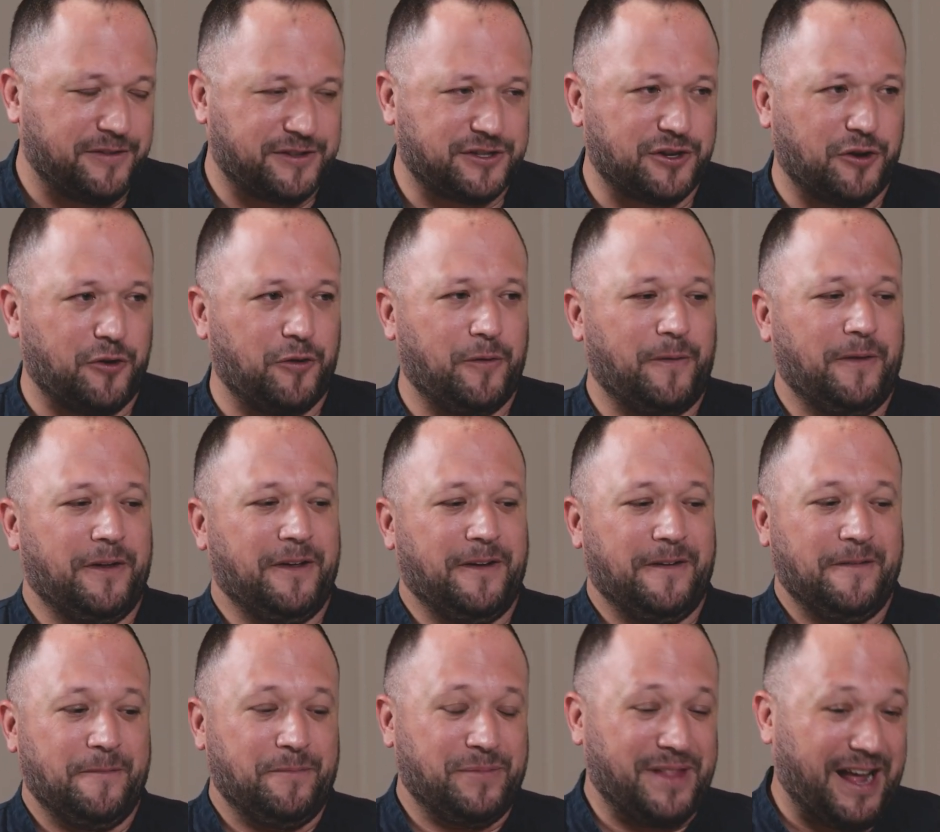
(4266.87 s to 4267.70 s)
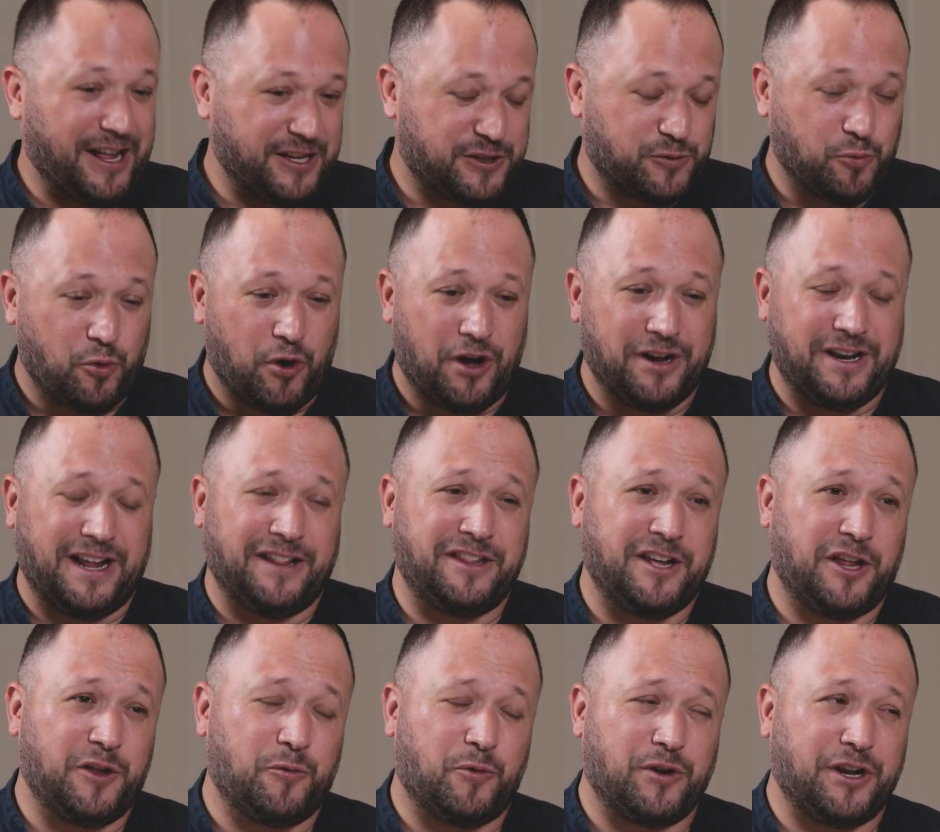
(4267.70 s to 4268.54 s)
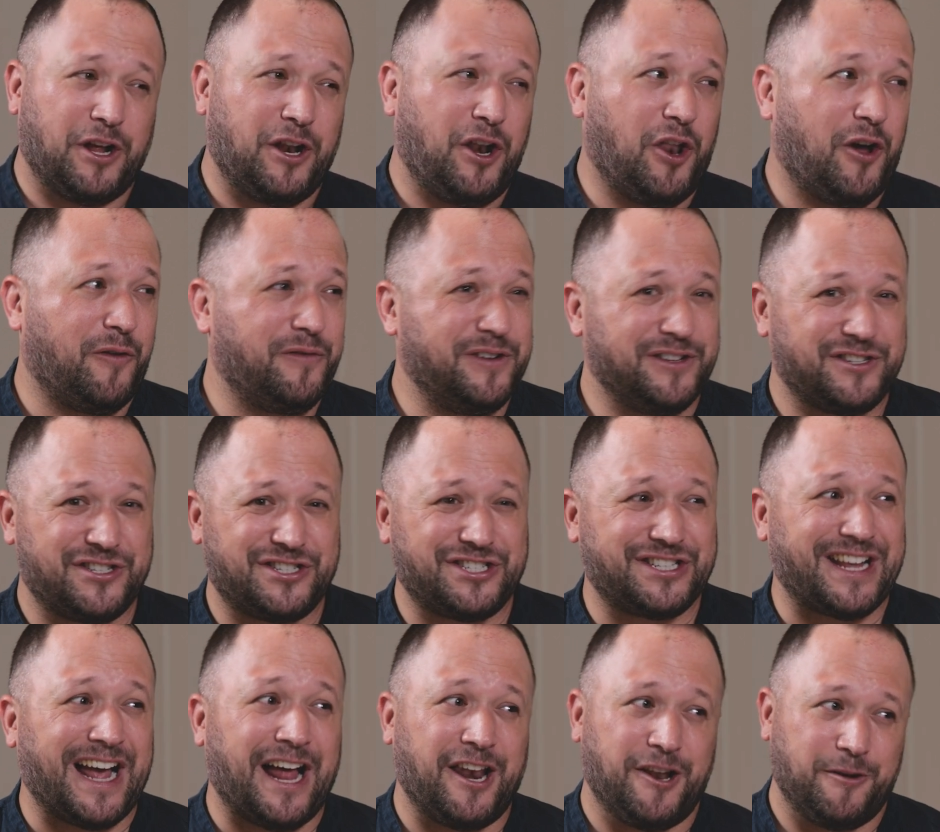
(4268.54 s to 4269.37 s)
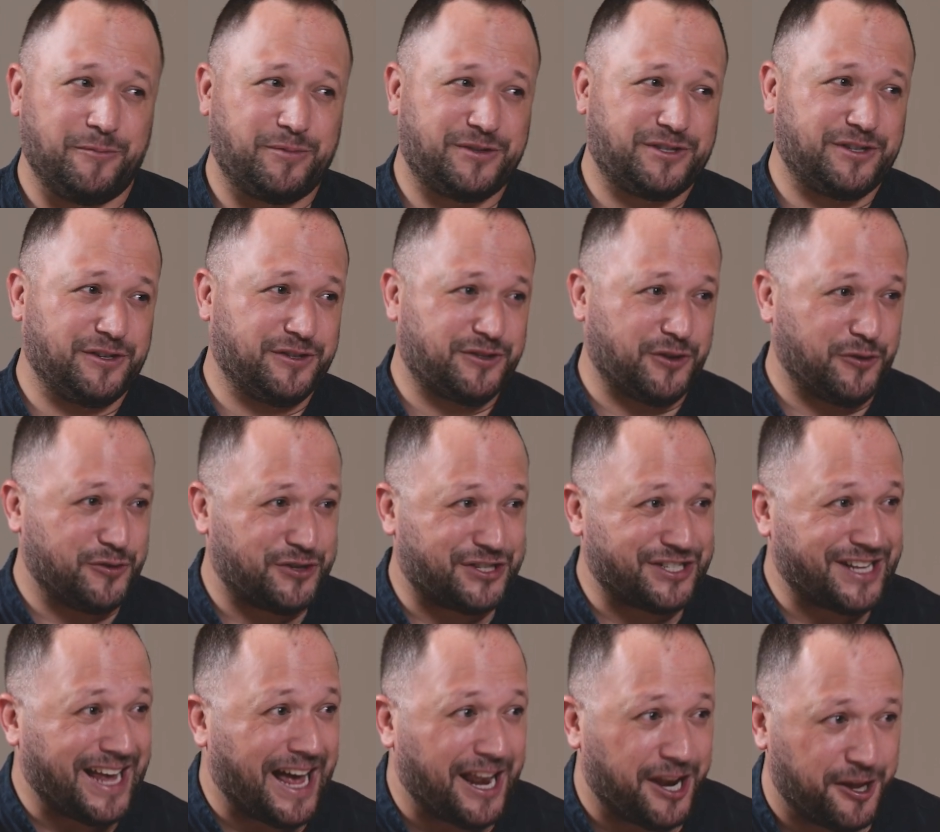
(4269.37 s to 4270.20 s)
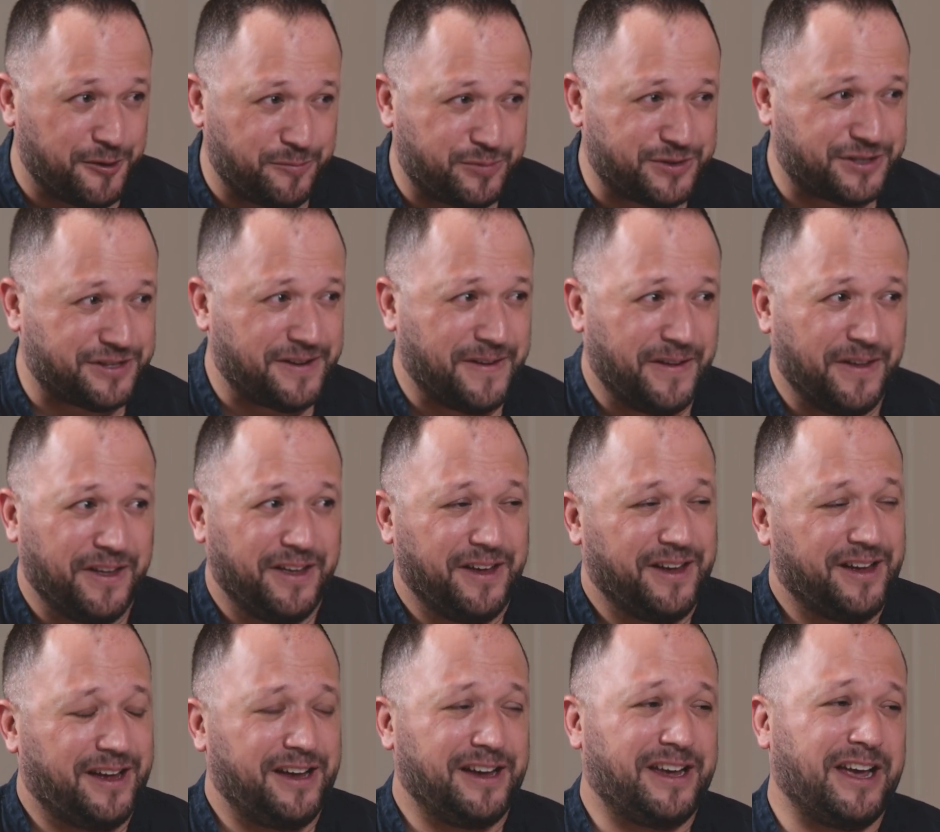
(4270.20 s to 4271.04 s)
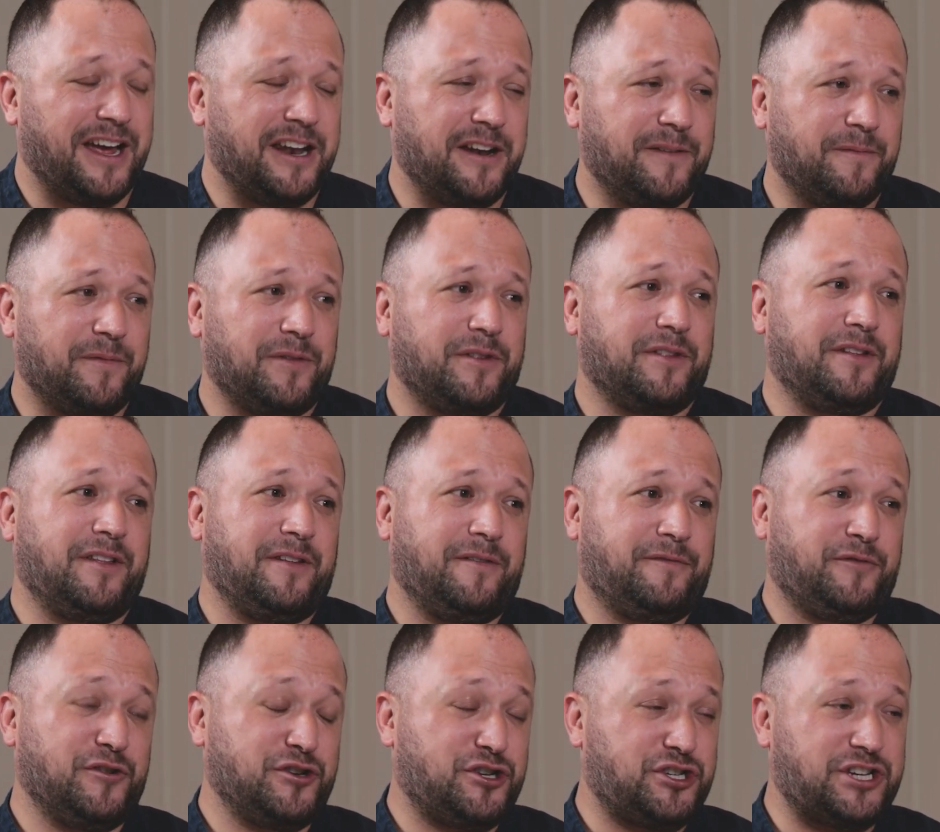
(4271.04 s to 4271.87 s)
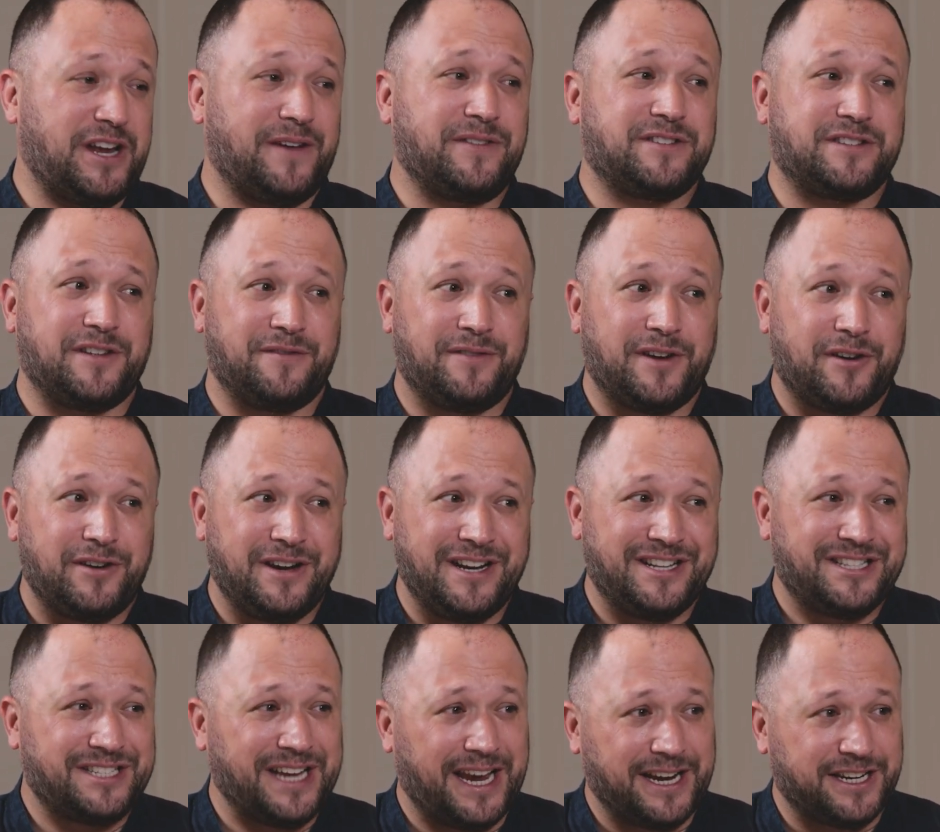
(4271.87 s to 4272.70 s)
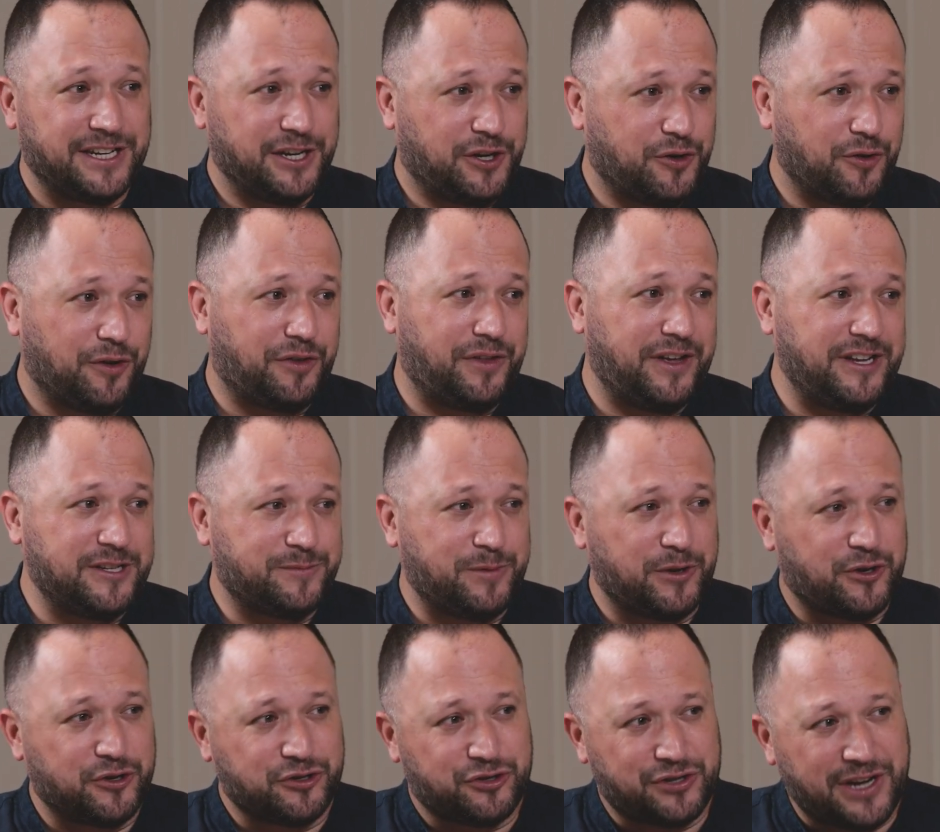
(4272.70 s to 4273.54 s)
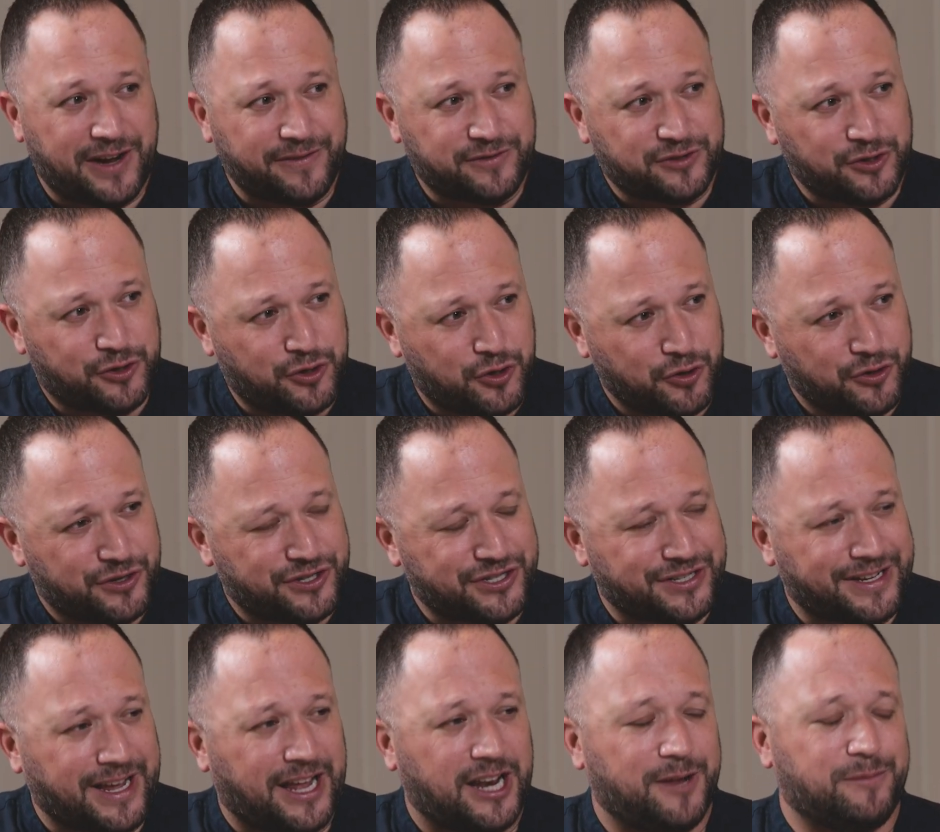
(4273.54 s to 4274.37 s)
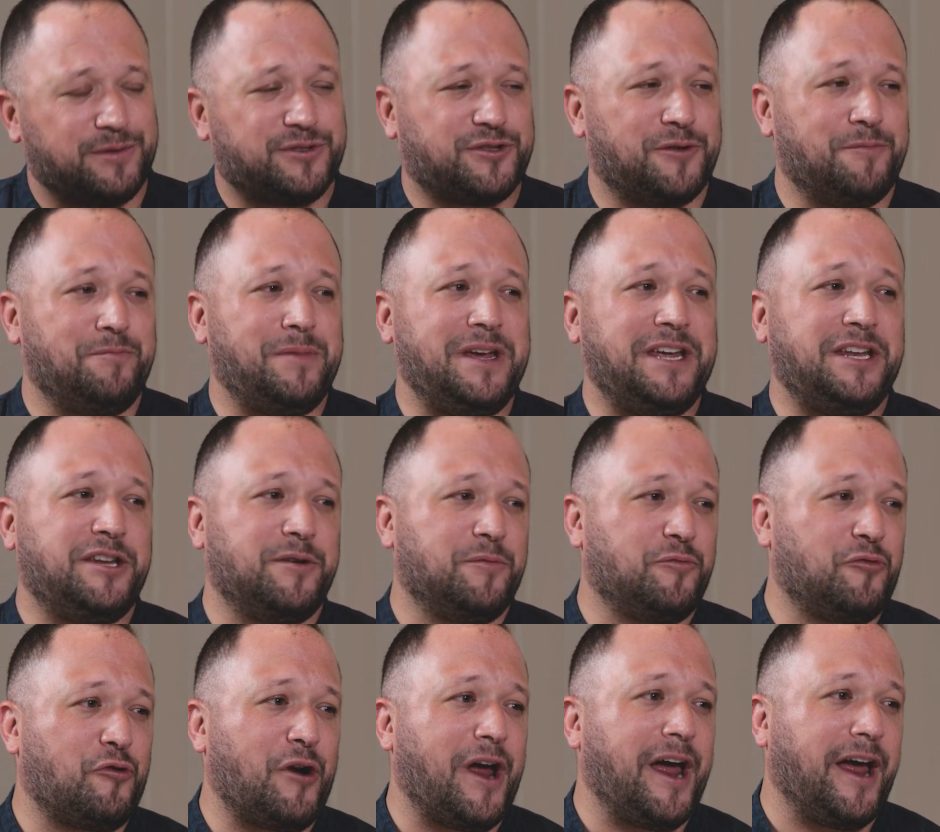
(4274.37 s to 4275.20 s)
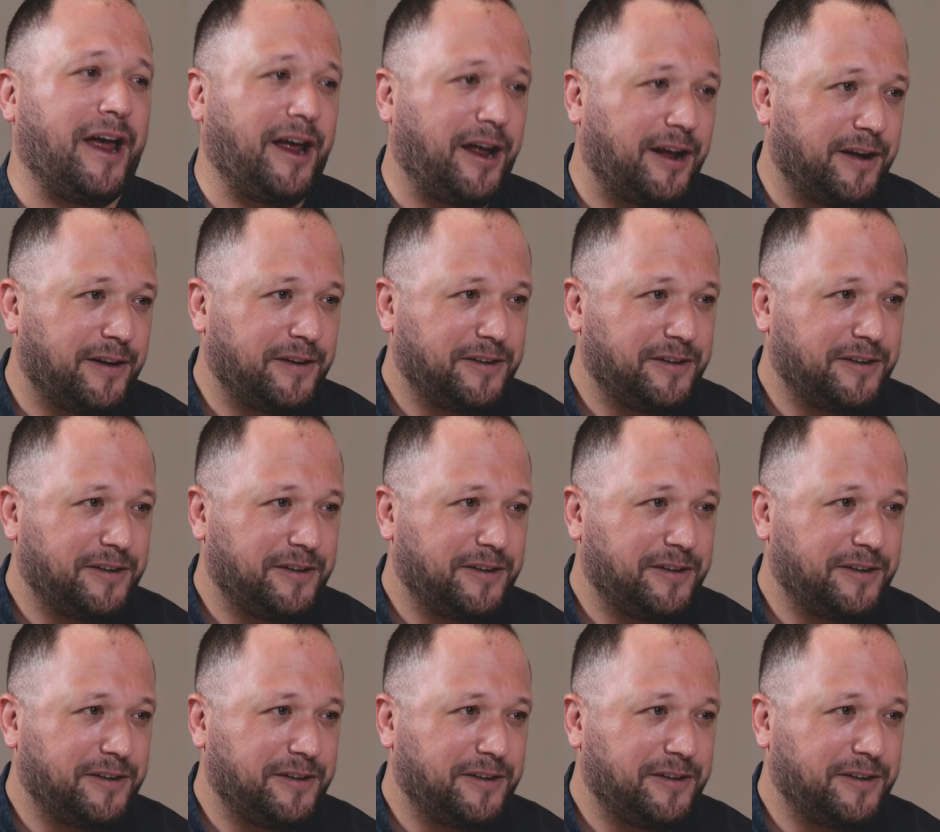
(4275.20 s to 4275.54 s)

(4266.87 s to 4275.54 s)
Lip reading: So that's one. And the other one I love is scallops. So scallops, again, for chefs, they're very technical things because you have to cook scallops to medium rare.